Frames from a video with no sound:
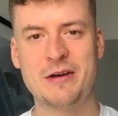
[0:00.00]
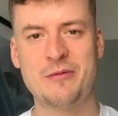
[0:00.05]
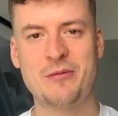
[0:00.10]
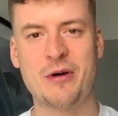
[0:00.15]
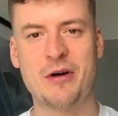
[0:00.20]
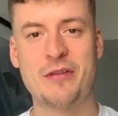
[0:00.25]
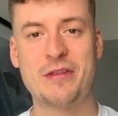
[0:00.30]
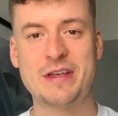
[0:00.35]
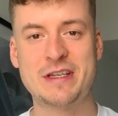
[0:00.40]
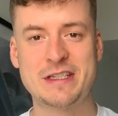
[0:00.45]

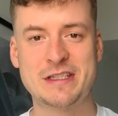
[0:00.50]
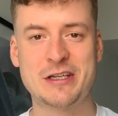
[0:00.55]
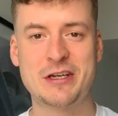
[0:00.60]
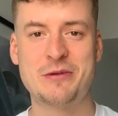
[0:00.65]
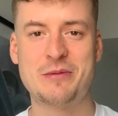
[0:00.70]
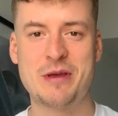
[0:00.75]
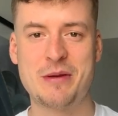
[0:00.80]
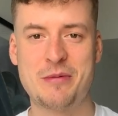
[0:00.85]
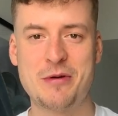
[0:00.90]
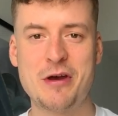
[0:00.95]
Well, this is going to
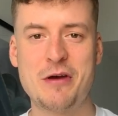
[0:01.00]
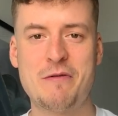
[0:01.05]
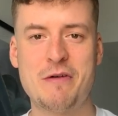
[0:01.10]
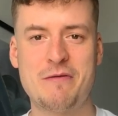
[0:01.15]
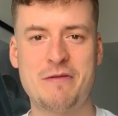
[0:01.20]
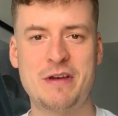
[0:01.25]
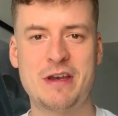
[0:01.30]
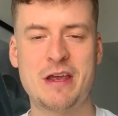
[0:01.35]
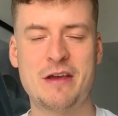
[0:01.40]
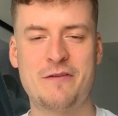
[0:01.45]
be a perfect
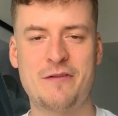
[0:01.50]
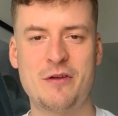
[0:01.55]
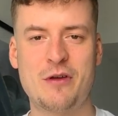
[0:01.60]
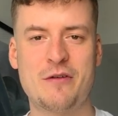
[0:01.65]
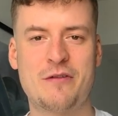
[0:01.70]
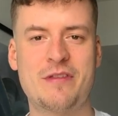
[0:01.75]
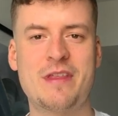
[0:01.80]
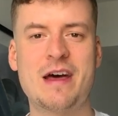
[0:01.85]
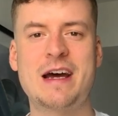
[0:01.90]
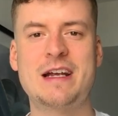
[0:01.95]
video for you
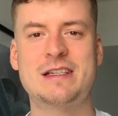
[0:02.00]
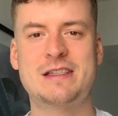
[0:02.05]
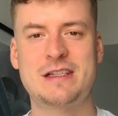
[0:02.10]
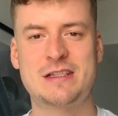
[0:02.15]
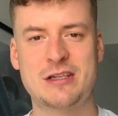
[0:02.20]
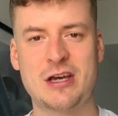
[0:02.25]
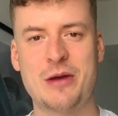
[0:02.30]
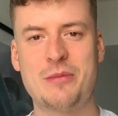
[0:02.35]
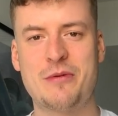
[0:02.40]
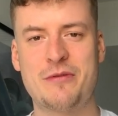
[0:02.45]
if that's the
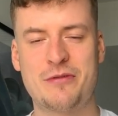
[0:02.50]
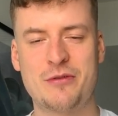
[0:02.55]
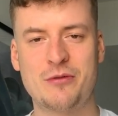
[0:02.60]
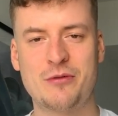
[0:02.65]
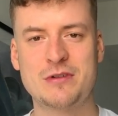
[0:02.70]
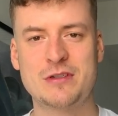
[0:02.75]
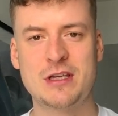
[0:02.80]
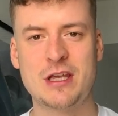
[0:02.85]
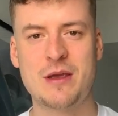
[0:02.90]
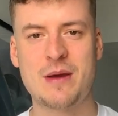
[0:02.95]
type of
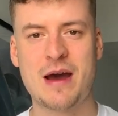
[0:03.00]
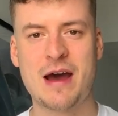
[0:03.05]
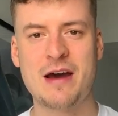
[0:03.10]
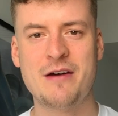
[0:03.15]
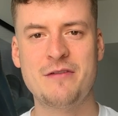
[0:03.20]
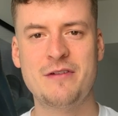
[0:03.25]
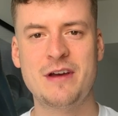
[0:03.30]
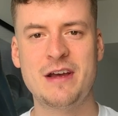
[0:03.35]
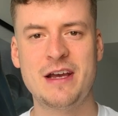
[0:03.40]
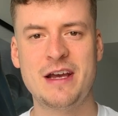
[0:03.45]
thoughts that you
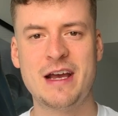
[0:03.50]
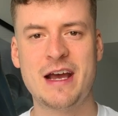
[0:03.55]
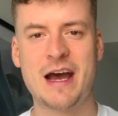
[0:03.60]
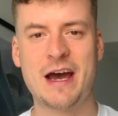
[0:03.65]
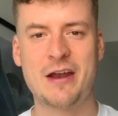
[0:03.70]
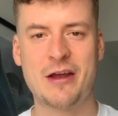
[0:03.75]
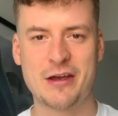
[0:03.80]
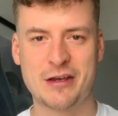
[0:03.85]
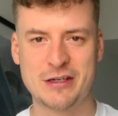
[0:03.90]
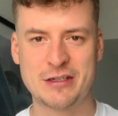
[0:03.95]
have,
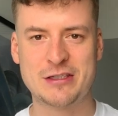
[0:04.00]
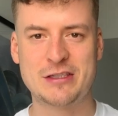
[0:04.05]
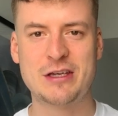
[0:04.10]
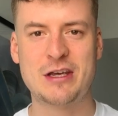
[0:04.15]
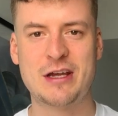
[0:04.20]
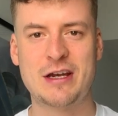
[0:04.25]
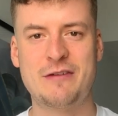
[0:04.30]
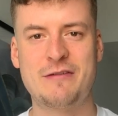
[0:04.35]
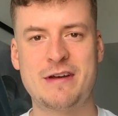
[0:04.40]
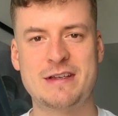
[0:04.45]
and I can
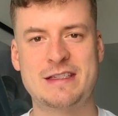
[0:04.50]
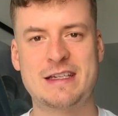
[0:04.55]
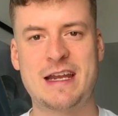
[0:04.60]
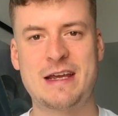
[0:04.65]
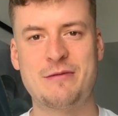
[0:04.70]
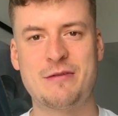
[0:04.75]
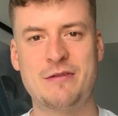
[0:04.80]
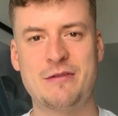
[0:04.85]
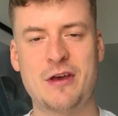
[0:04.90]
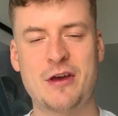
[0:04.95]
certainly resonate
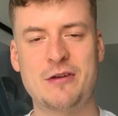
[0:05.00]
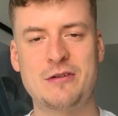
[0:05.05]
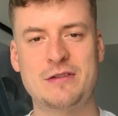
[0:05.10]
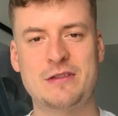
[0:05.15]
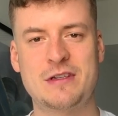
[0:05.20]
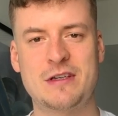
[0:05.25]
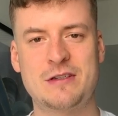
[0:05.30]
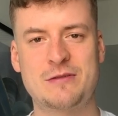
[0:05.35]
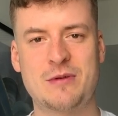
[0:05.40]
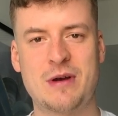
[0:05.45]
with
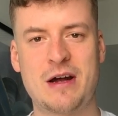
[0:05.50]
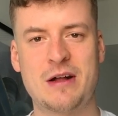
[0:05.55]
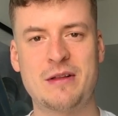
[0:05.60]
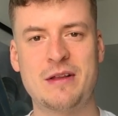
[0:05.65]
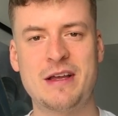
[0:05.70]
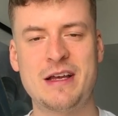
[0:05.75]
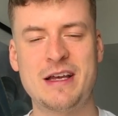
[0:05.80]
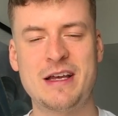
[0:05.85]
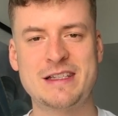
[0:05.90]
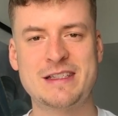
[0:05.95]
those as well.
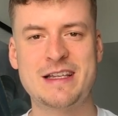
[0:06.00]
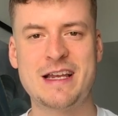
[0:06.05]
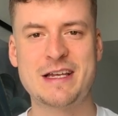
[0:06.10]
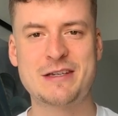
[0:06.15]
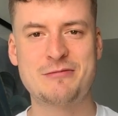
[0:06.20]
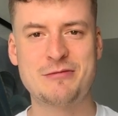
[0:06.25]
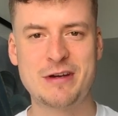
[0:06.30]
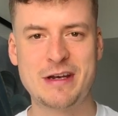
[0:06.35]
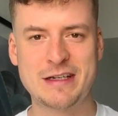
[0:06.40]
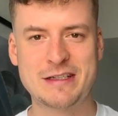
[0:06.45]
So
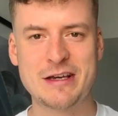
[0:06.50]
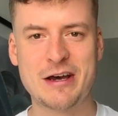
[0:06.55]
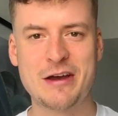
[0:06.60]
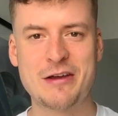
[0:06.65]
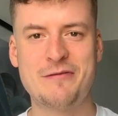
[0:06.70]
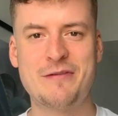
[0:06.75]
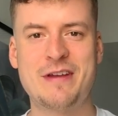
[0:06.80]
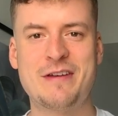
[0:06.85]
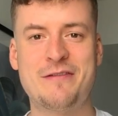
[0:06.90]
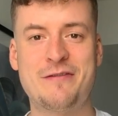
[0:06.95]
let's really
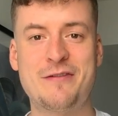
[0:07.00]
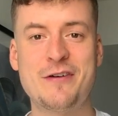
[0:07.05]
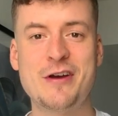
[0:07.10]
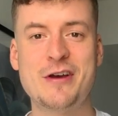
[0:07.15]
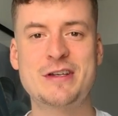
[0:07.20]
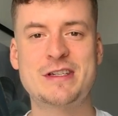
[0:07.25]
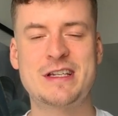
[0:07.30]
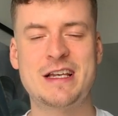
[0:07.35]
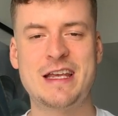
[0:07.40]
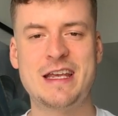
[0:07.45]
dive in
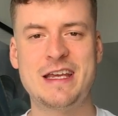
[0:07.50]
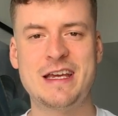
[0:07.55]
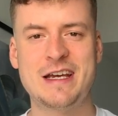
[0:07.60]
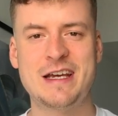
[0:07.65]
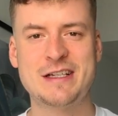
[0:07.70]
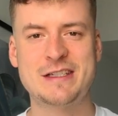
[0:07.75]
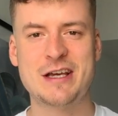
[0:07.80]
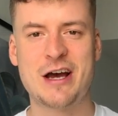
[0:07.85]
firstly to